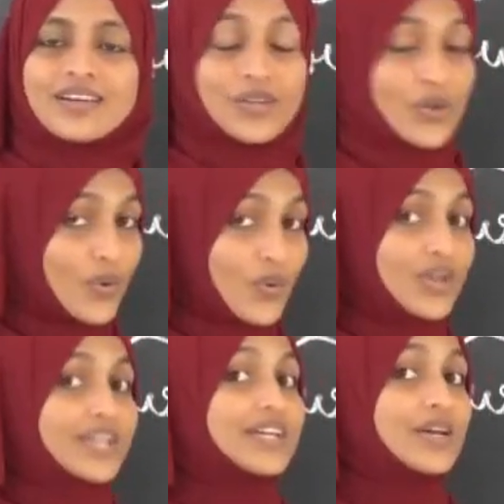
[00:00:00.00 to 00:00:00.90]

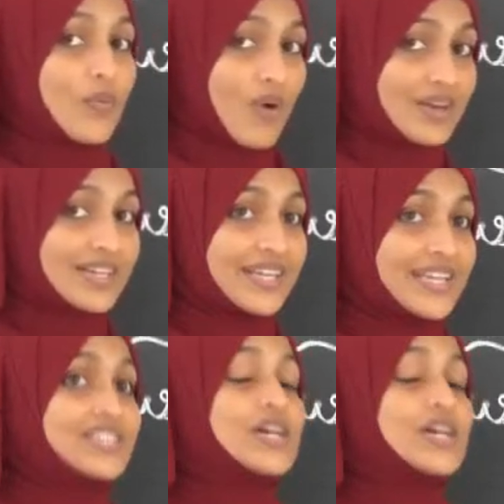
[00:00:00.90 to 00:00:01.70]
No. Here what it is?